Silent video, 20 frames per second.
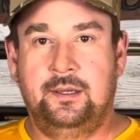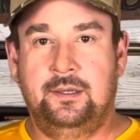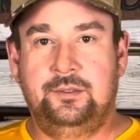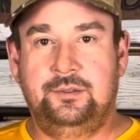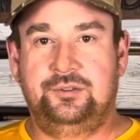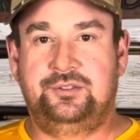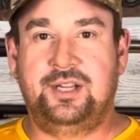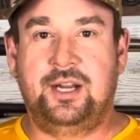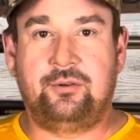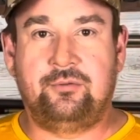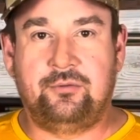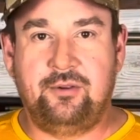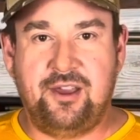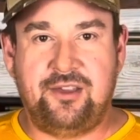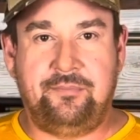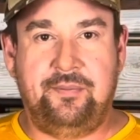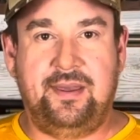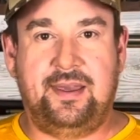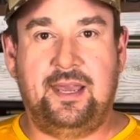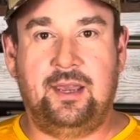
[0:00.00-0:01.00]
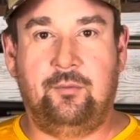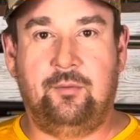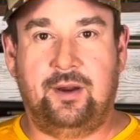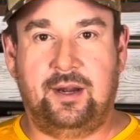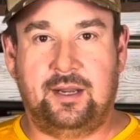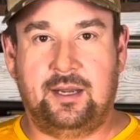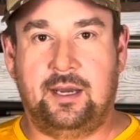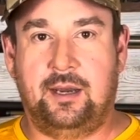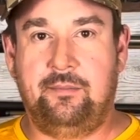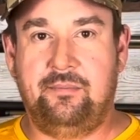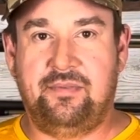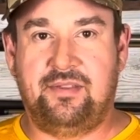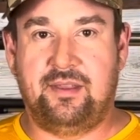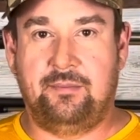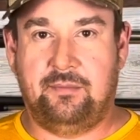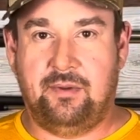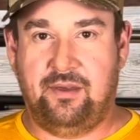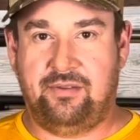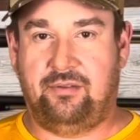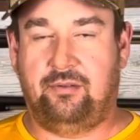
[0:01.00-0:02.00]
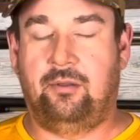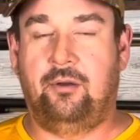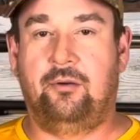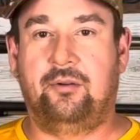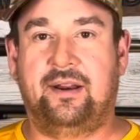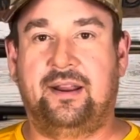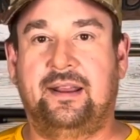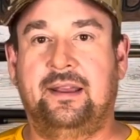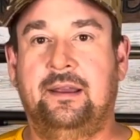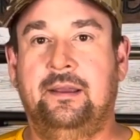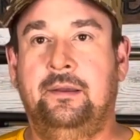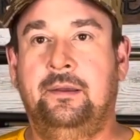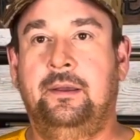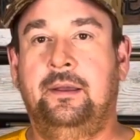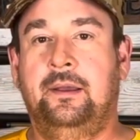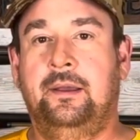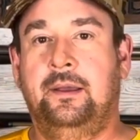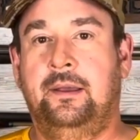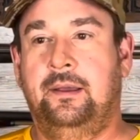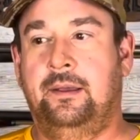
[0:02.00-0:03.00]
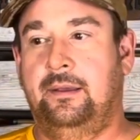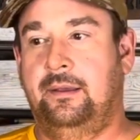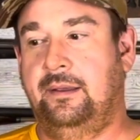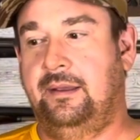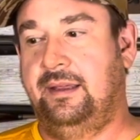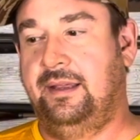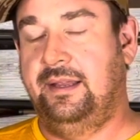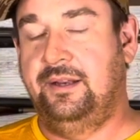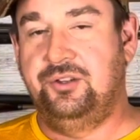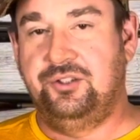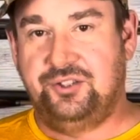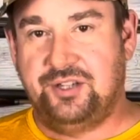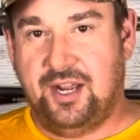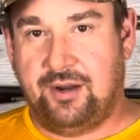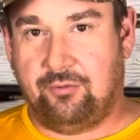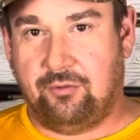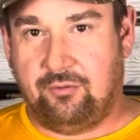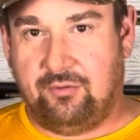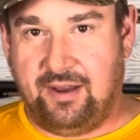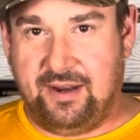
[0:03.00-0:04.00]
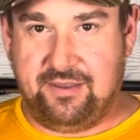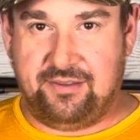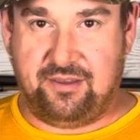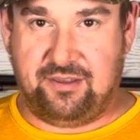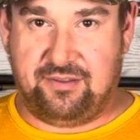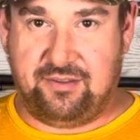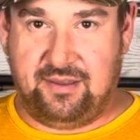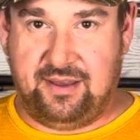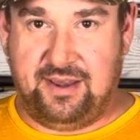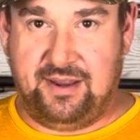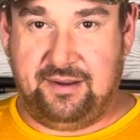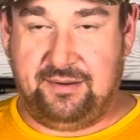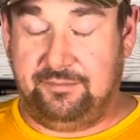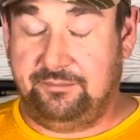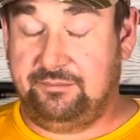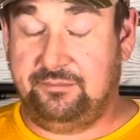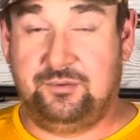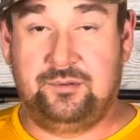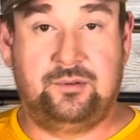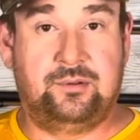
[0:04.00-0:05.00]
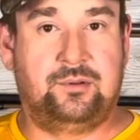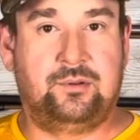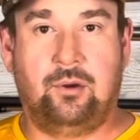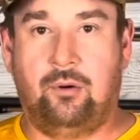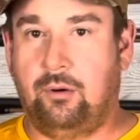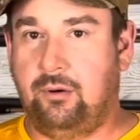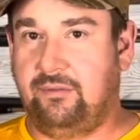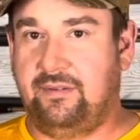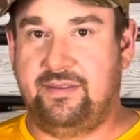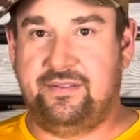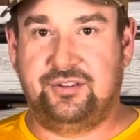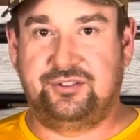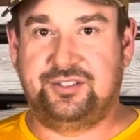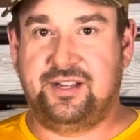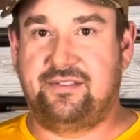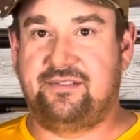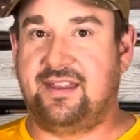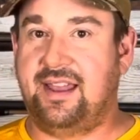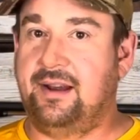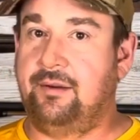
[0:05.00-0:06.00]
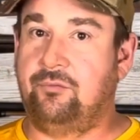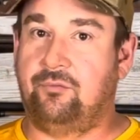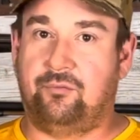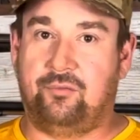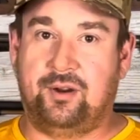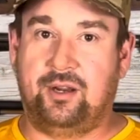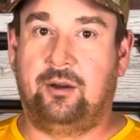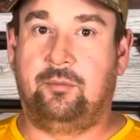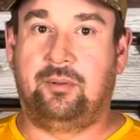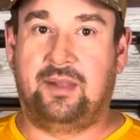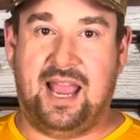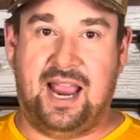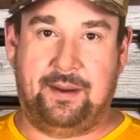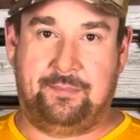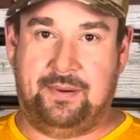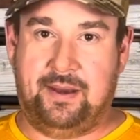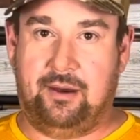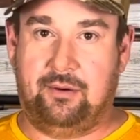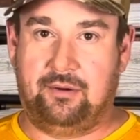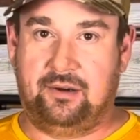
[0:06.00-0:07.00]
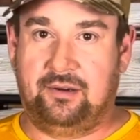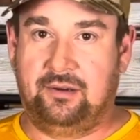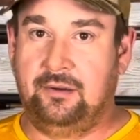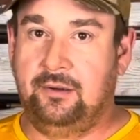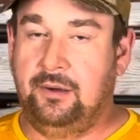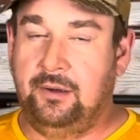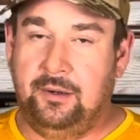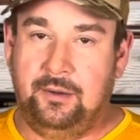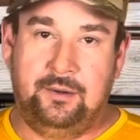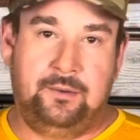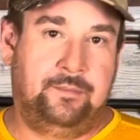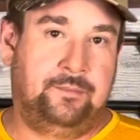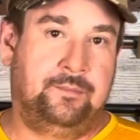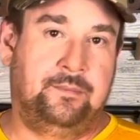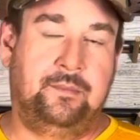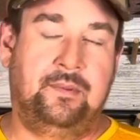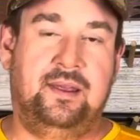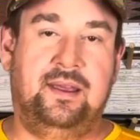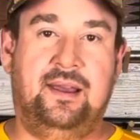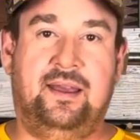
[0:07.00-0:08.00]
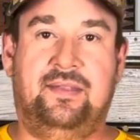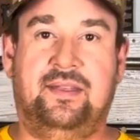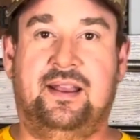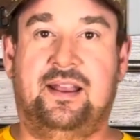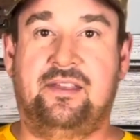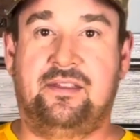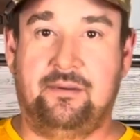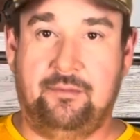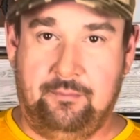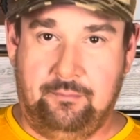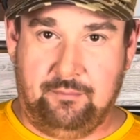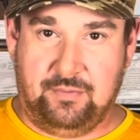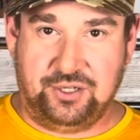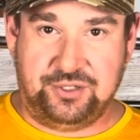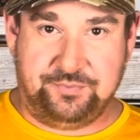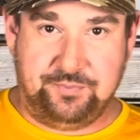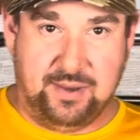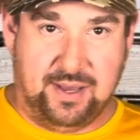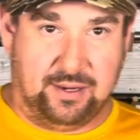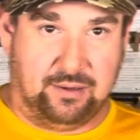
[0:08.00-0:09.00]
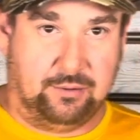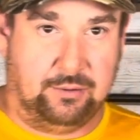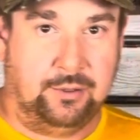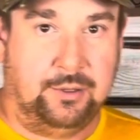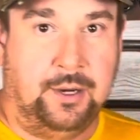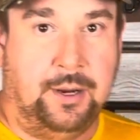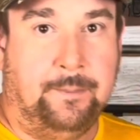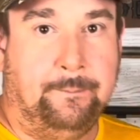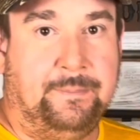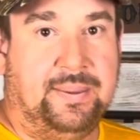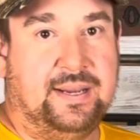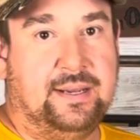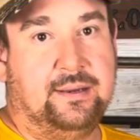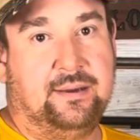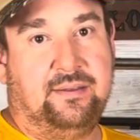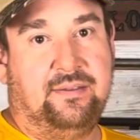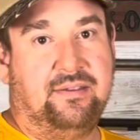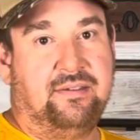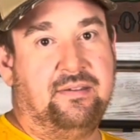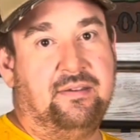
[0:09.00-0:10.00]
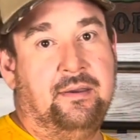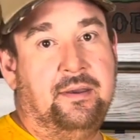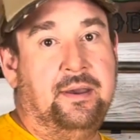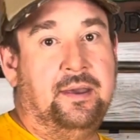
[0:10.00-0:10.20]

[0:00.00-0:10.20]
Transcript: Generally speaking, when it comes to muzzle loading, in general, I totally suggest getting real black powder. I think it's much better because